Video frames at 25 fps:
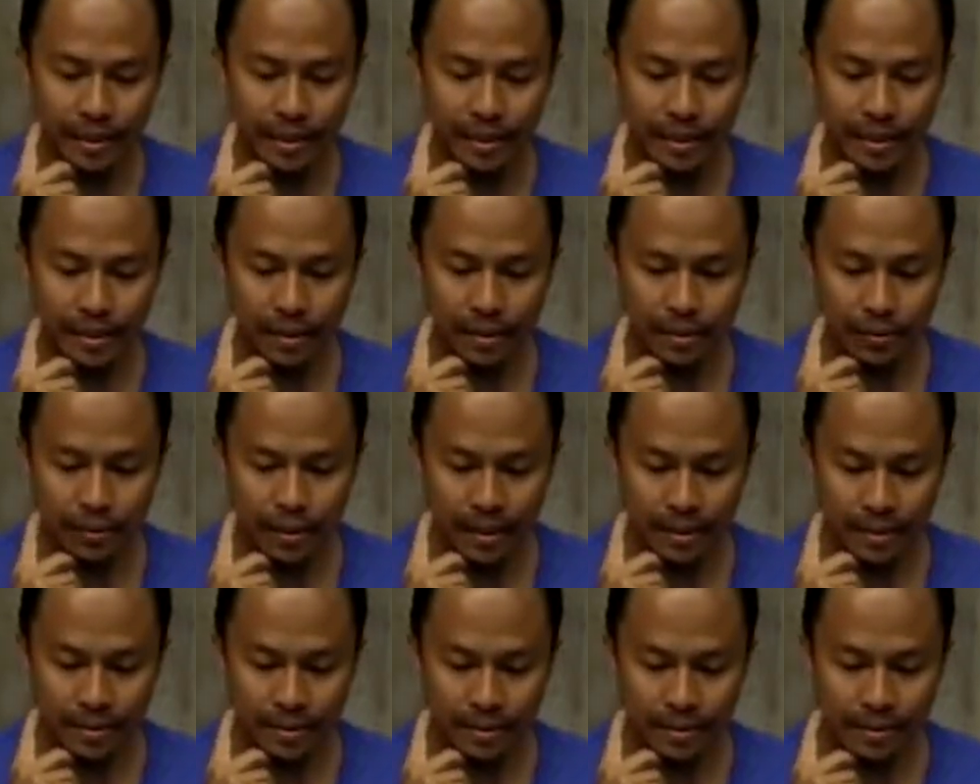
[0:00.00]
Uh,
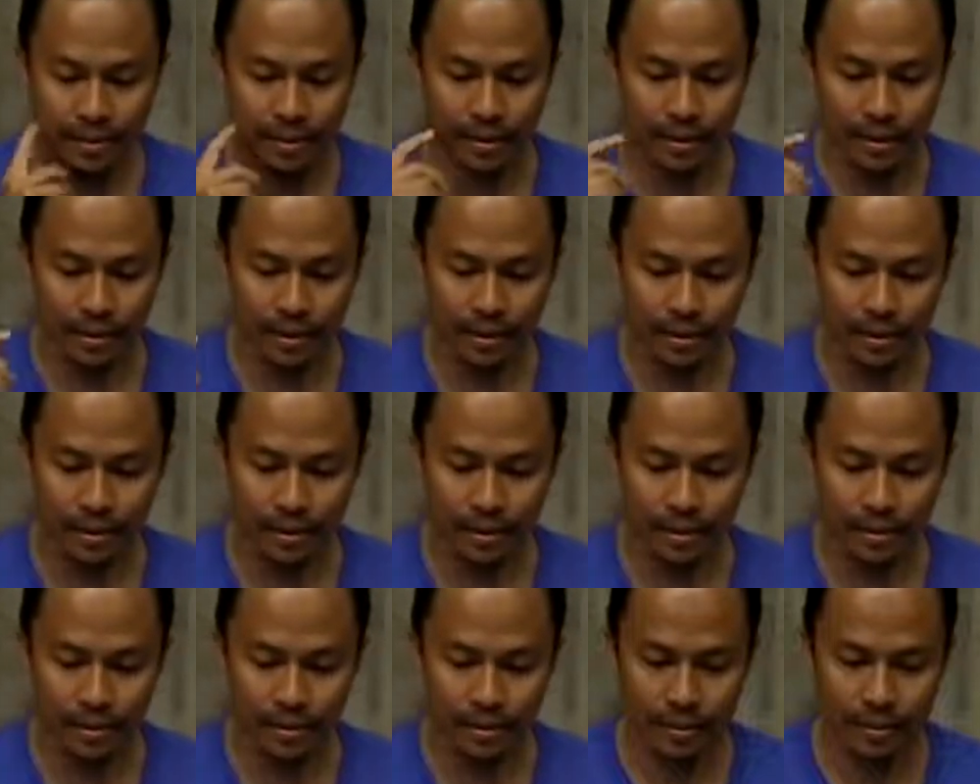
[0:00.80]
one is the
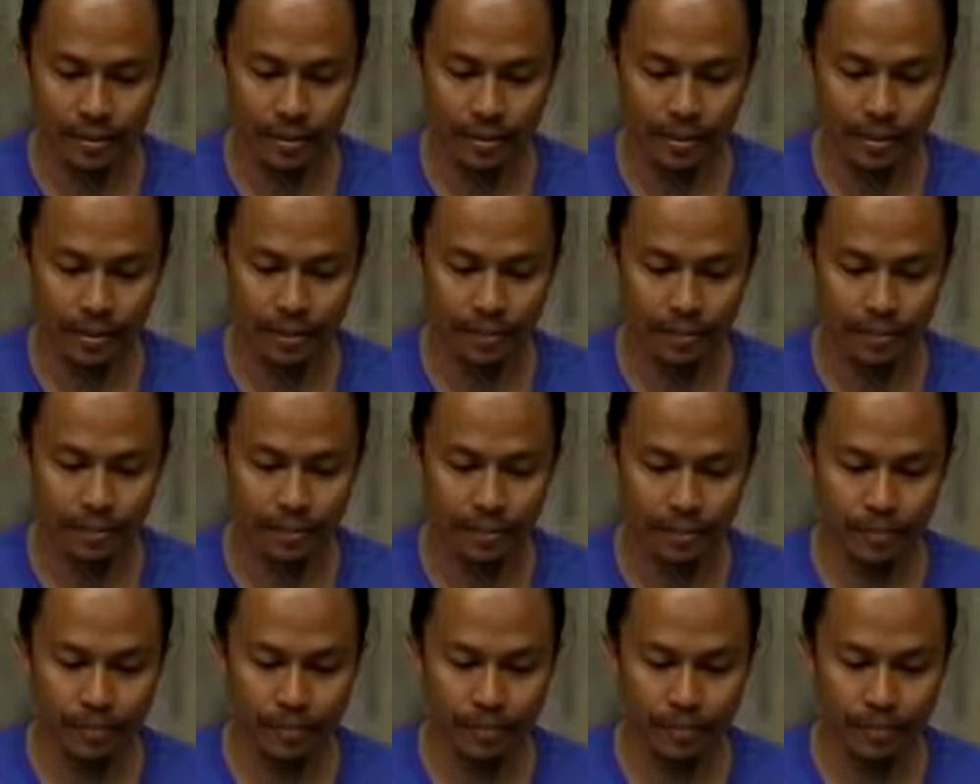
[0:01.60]
uh,